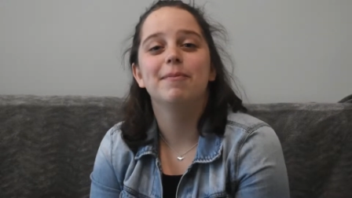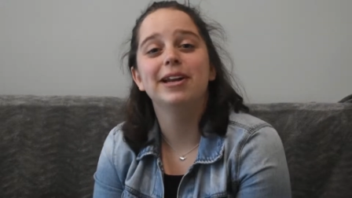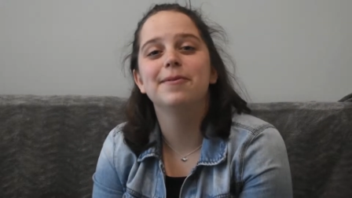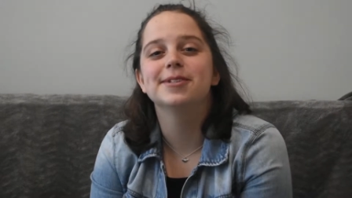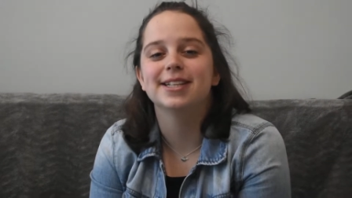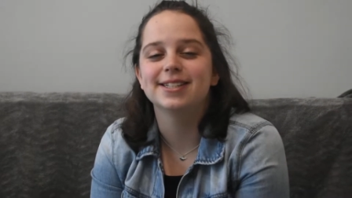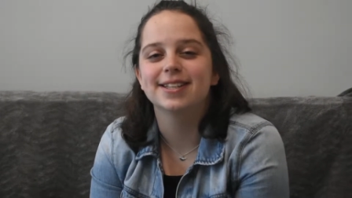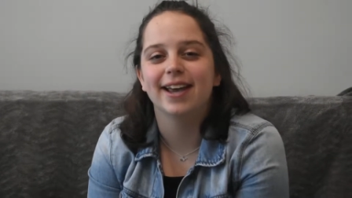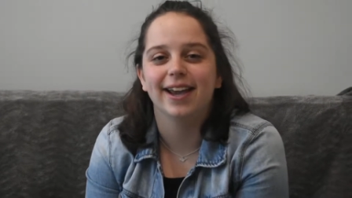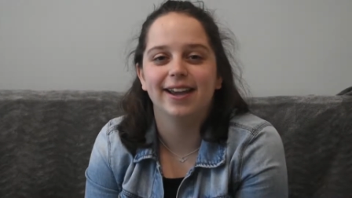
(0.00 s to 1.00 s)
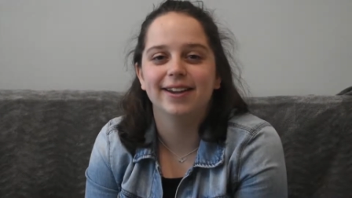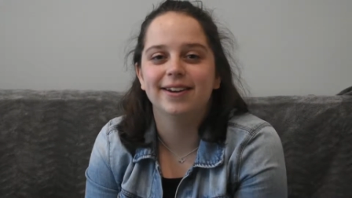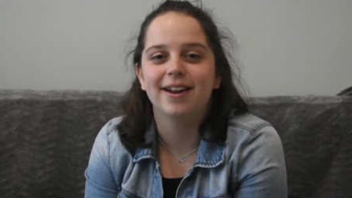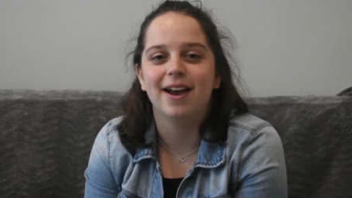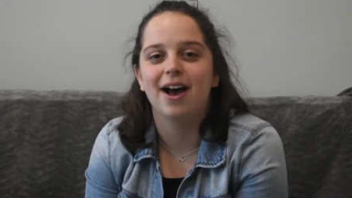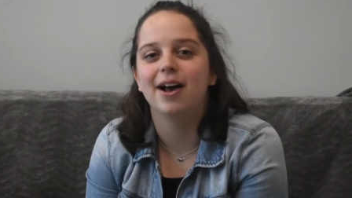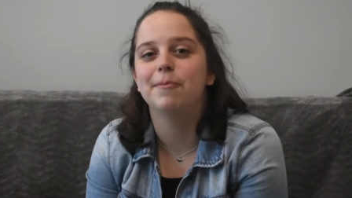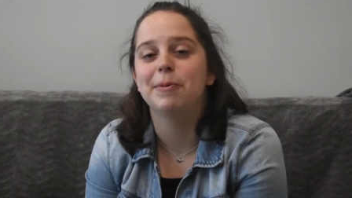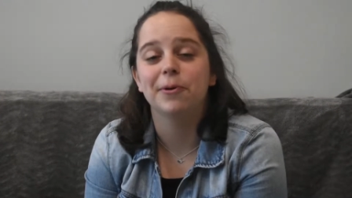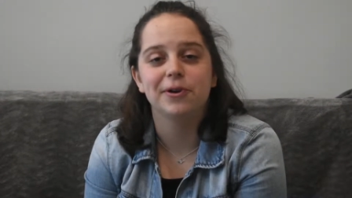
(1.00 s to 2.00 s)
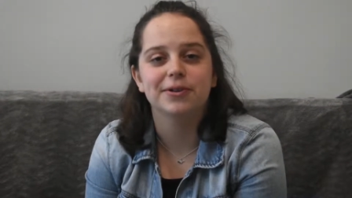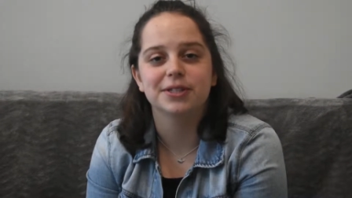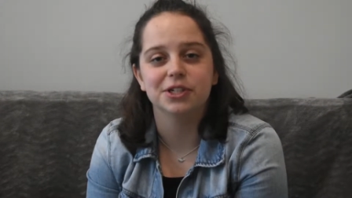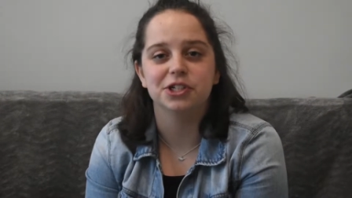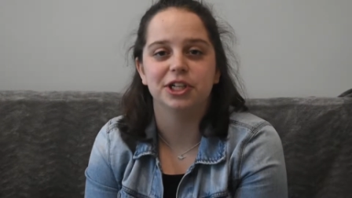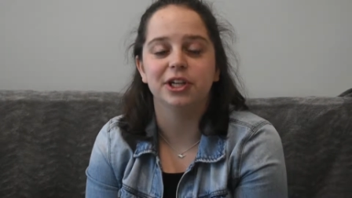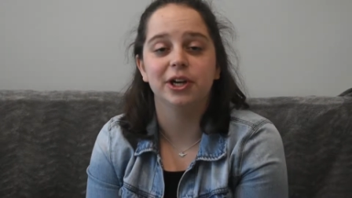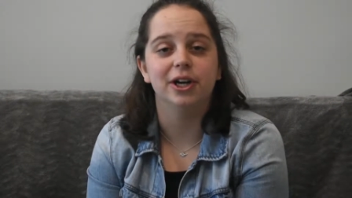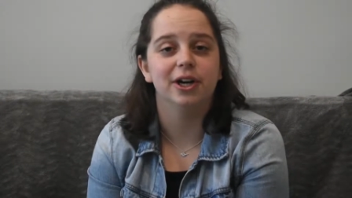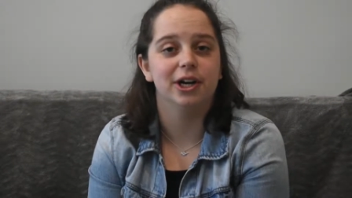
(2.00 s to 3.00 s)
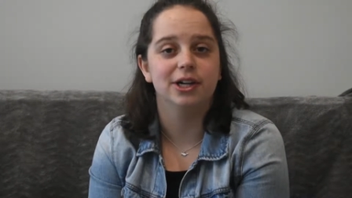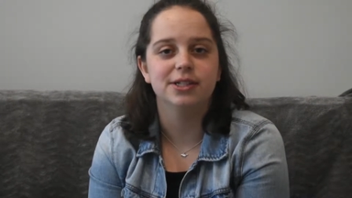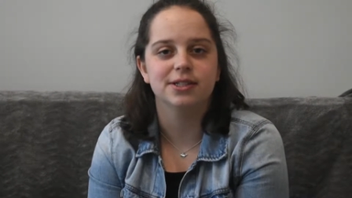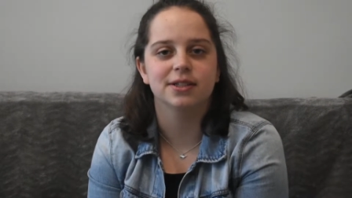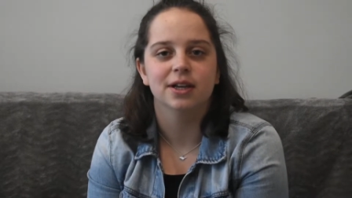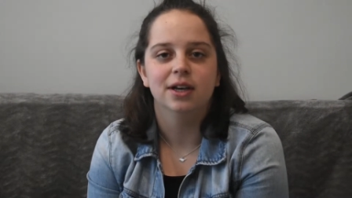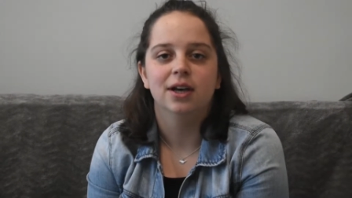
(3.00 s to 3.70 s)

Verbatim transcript: My name is Alyssa Ann. Uh, my pronouns are she, her, hers.